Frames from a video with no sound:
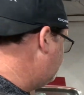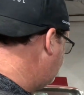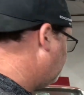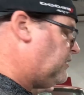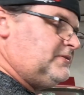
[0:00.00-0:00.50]
that
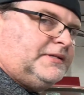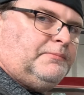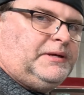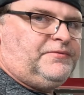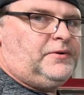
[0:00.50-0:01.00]
that car is
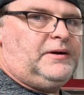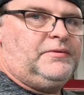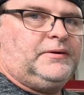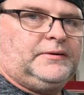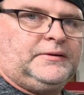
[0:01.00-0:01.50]
going to be
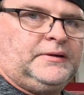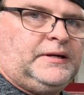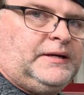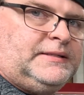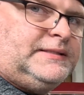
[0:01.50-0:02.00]
forever.
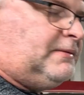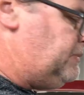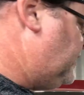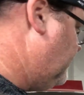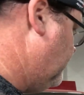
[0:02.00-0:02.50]
It's going to
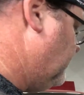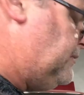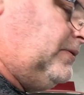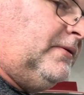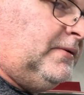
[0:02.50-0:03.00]
be here,
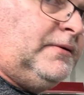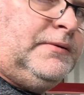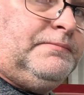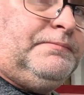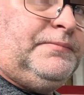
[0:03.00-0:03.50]

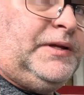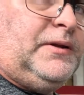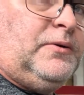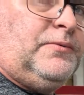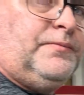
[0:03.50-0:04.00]
you
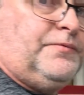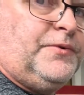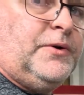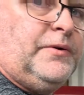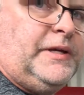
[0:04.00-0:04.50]
know,
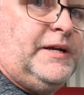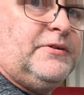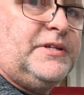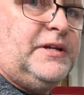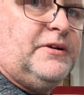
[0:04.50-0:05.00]
for
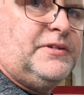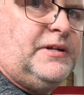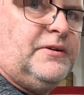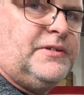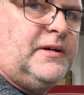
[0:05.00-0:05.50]
years and years
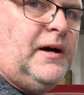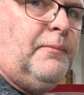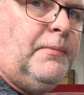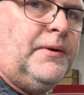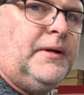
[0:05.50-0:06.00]
and years to
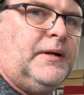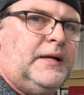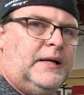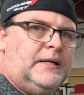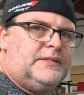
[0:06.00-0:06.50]
come.
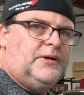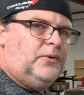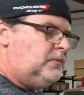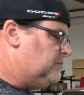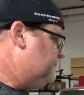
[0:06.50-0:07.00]

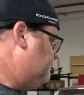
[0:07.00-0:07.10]
So